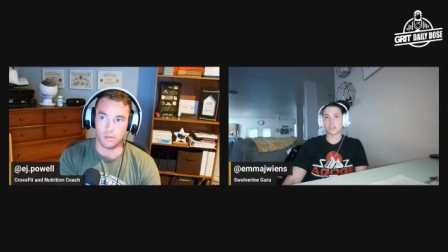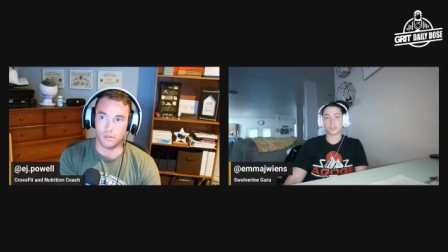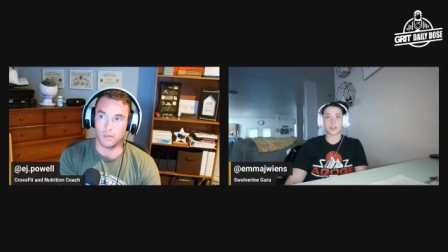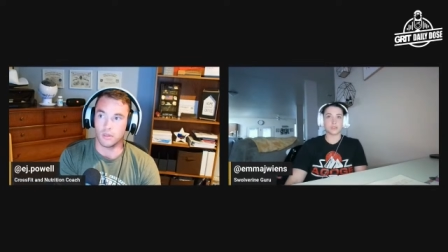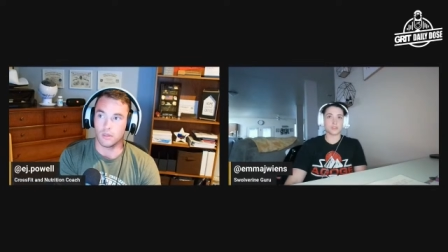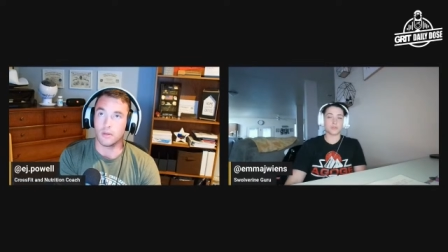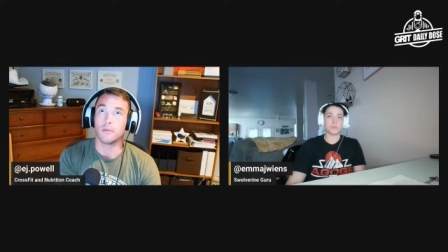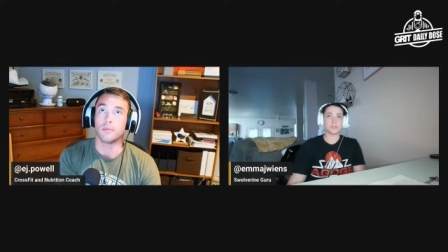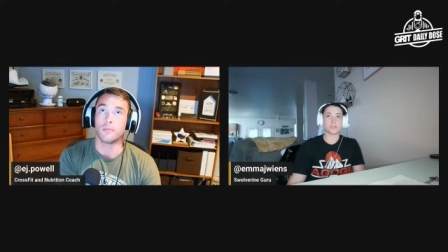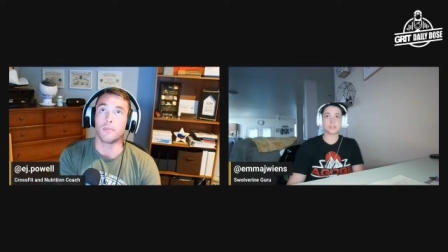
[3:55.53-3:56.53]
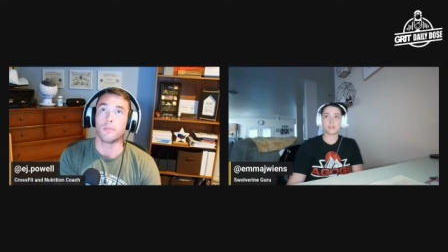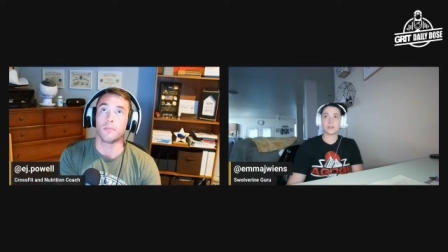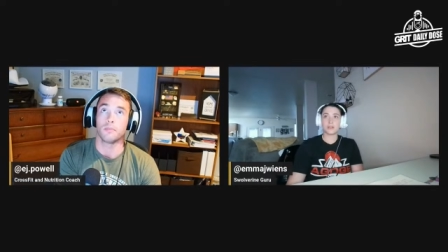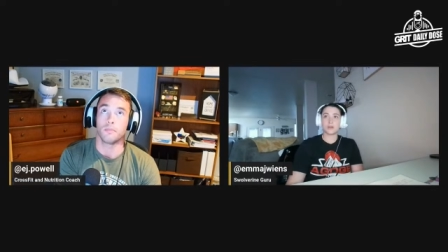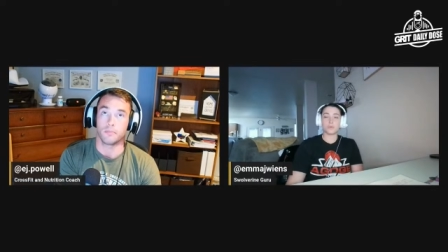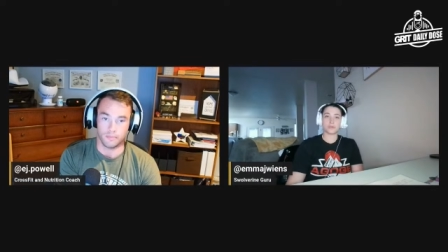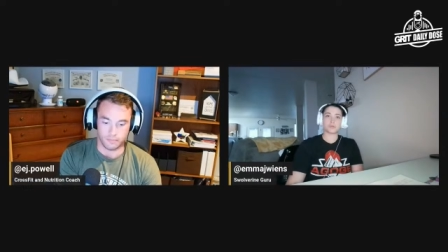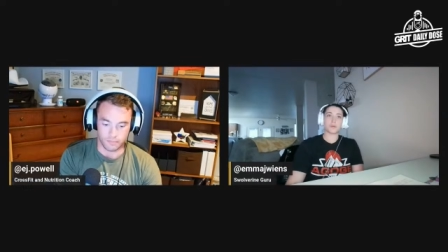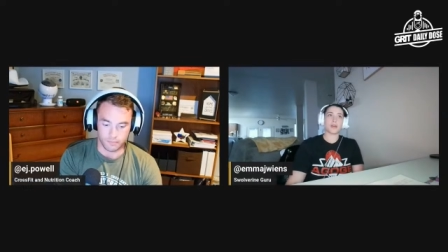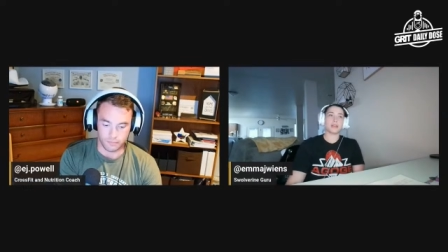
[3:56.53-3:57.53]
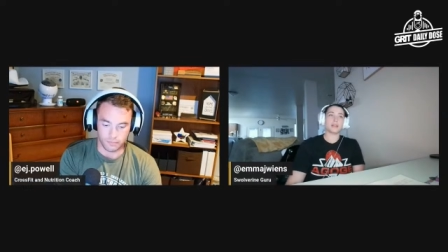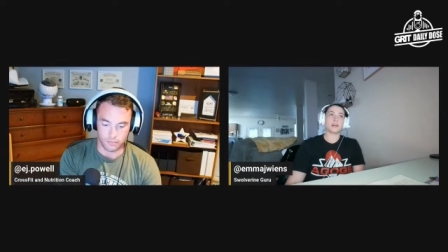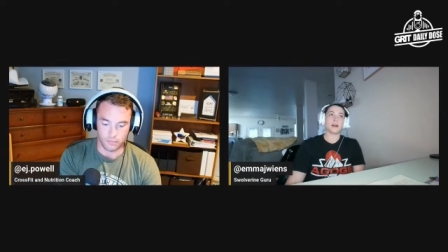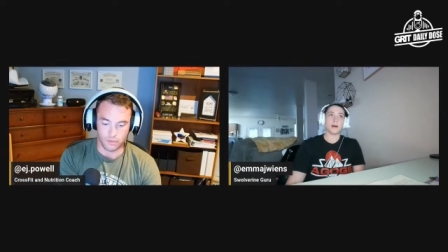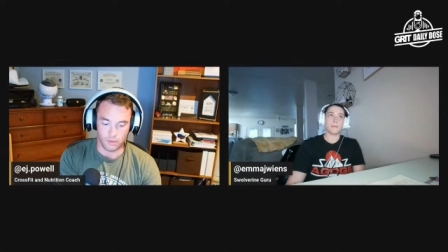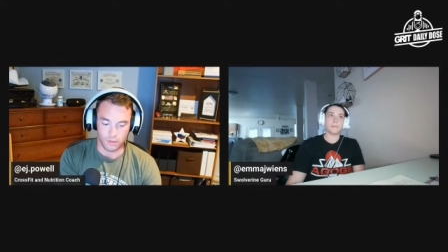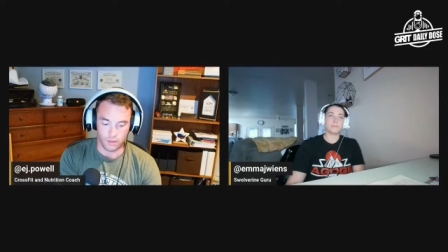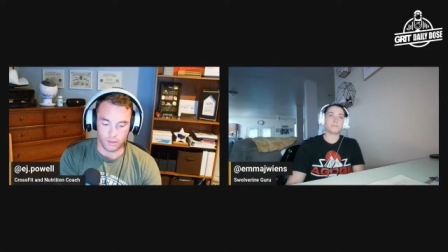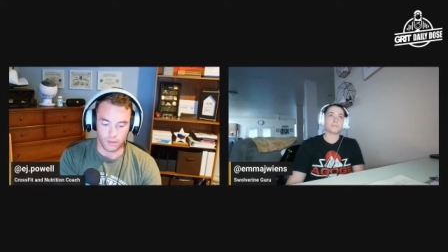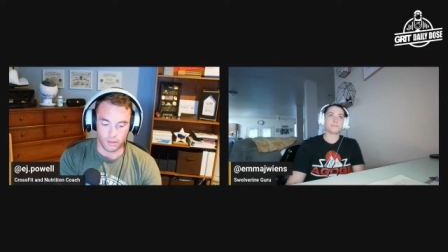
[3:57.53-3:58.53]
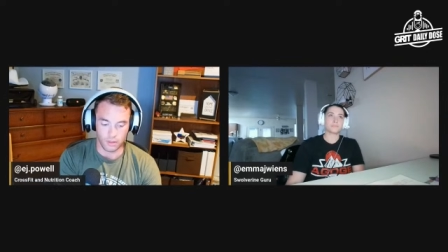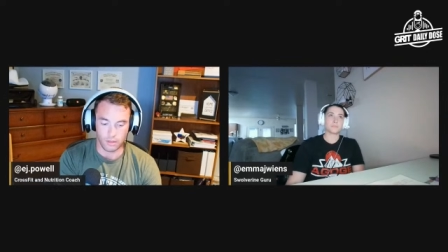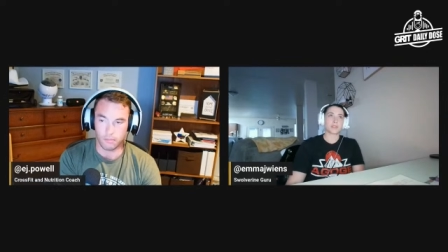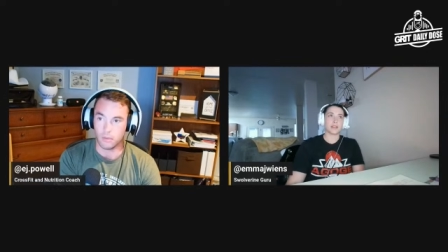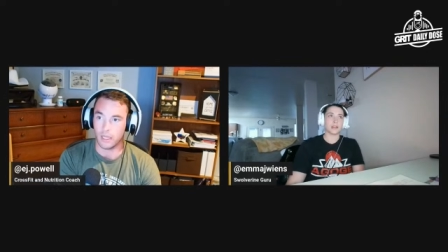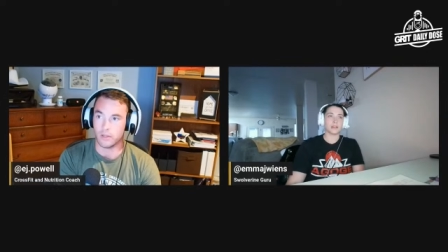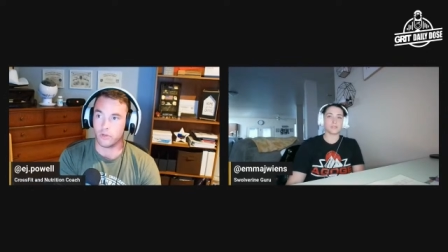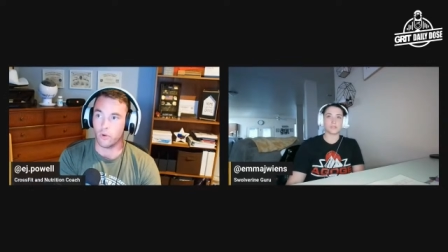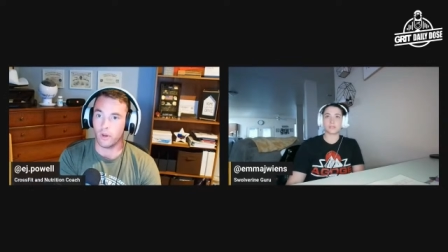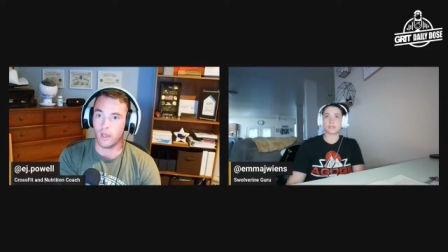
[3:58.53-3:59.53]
Just tells you what's right, and just